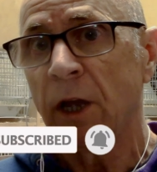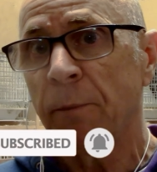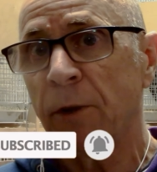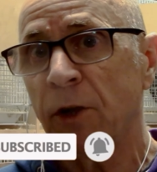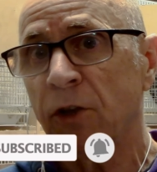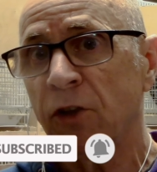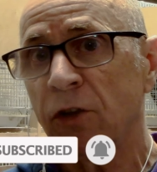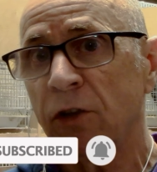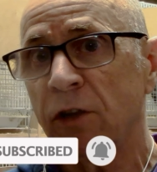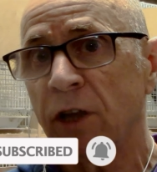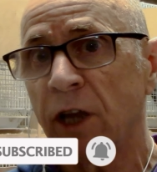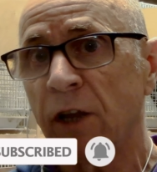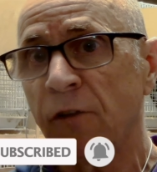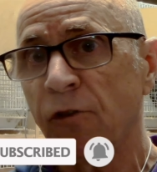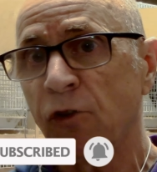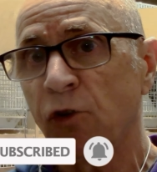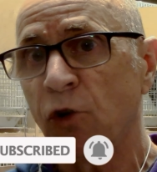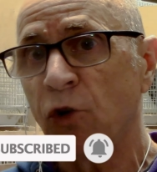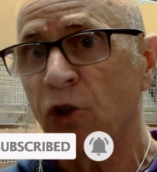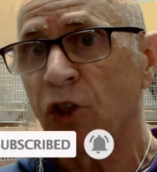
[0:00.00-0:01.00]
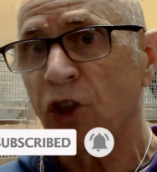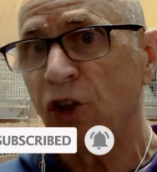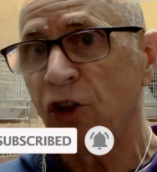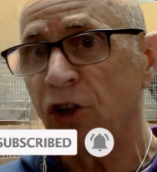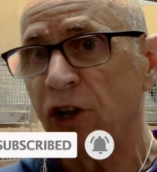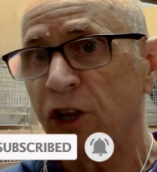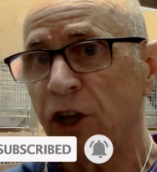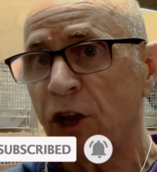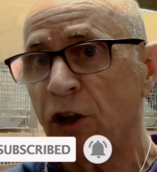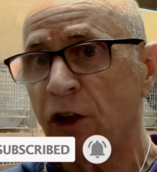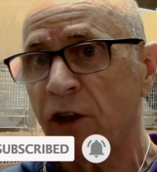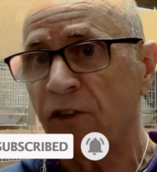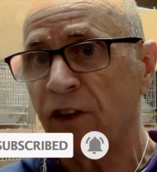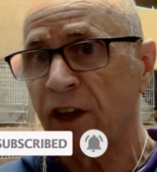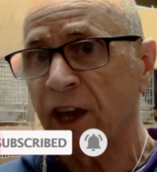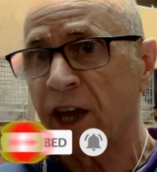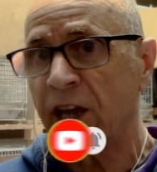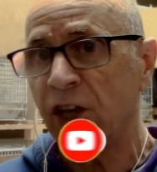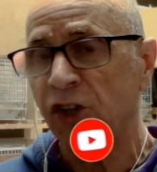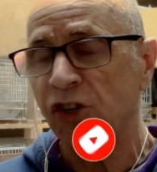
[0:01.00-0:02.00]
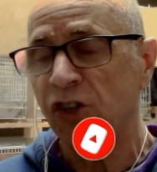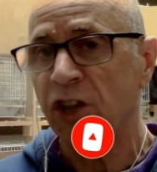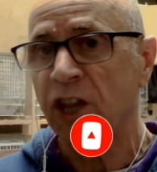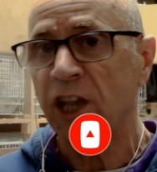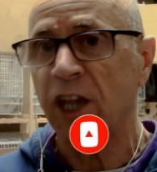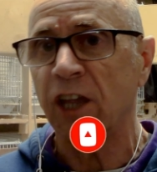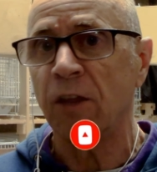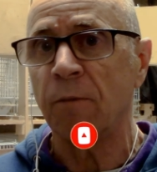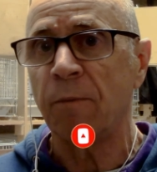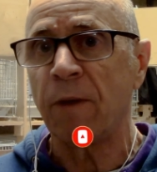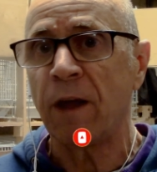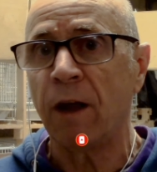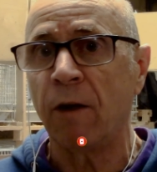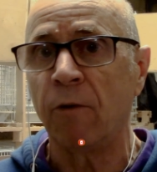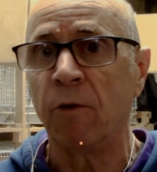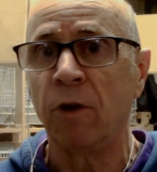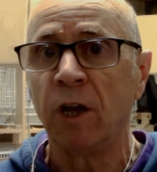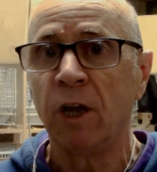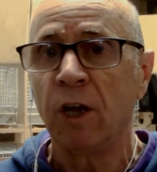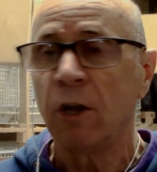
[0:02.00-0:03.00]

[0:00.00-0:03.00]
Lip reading: button, and of course, early notifications, hit the bell.